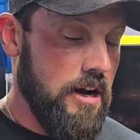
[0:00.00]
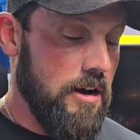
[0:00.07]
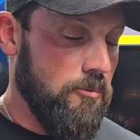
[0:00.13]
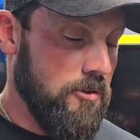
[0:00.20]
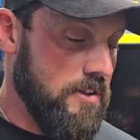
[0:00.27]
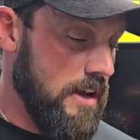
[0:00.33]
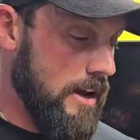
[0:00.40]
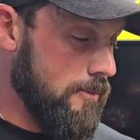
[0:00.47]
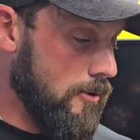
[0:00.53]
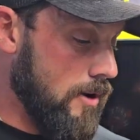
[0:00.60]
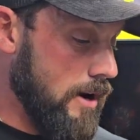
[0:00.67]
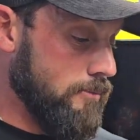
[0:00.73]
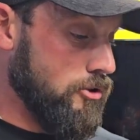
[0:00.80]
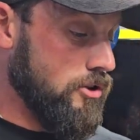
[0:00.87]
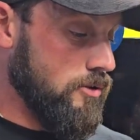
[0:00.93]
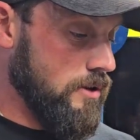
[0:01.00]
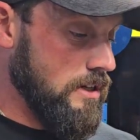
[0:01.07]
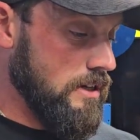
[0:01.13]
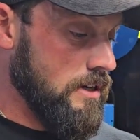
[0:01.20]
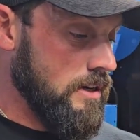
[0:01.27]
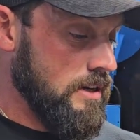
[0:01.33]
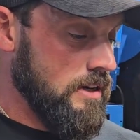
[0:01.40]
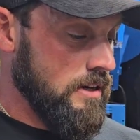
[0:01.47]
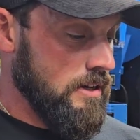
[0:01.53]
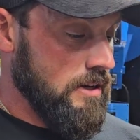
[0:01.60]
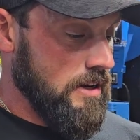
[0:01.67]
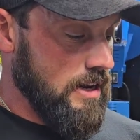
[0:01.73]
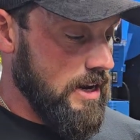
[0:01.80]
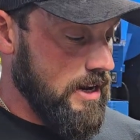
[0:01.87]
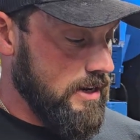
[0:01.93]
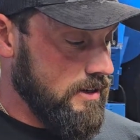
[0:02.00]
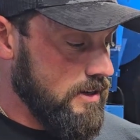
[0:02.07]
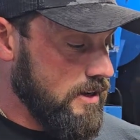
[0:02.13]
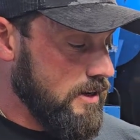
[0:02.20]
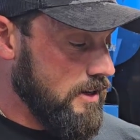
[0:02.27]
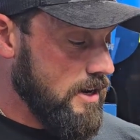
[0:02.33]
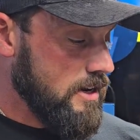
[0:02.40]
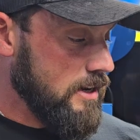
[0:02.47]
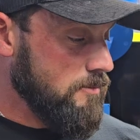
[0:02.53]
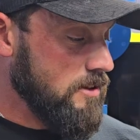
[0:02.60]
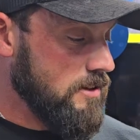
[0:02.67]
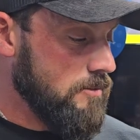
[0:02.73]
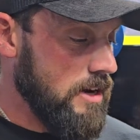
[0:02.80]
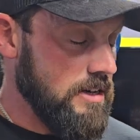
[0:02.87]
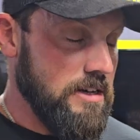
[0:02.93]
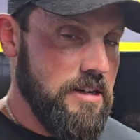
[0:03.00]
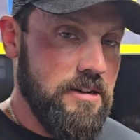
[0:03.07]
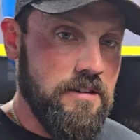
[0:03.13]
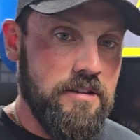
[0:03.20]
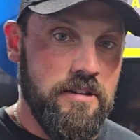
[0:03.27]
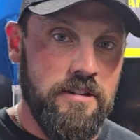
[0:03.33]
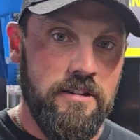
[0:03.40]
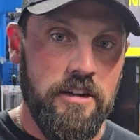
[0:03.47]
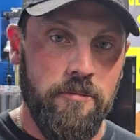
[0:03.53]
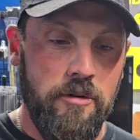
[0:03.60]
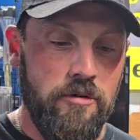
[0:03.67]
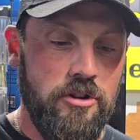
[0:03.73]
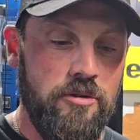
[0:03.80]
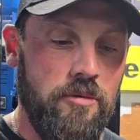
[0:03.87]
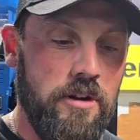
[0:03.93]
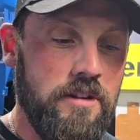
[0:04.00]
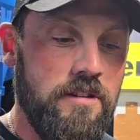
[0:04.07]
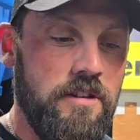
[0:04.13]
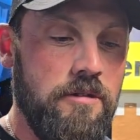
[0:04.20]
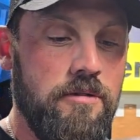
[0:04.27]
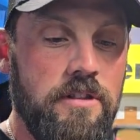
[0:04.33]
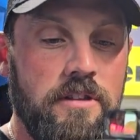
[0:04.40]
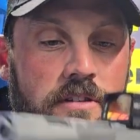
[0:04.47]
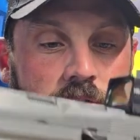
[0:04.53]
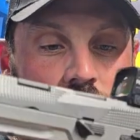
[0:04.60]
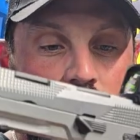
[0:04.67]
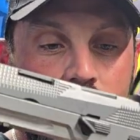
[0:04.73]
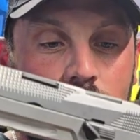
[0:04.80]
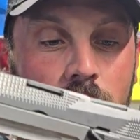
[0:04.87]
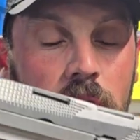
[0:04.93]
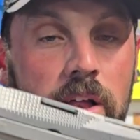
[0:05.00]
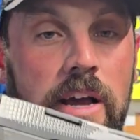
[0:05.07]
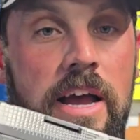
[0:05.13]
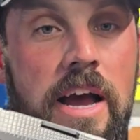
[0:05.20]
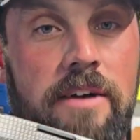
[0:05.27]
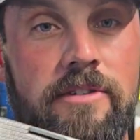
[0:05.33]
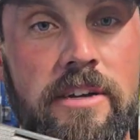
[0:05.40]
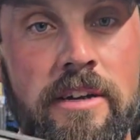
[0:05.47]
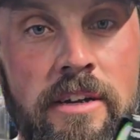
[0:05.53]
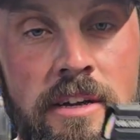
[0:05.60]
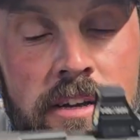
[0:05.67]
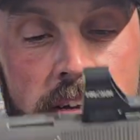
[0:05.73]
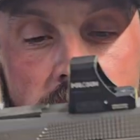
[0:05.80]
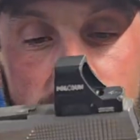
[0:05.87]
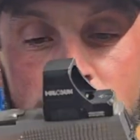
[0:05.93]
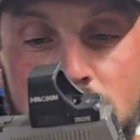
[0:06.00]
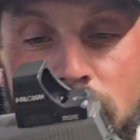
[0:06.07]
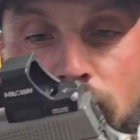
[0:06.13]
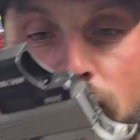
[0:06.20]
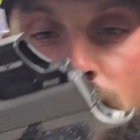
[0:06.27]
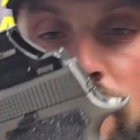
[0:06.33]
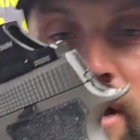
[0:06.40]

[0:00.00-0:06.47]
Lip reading: with the ammo I'm shooting. And yeah, give me some ideas. Tell me what you want to see with this thing while I have it before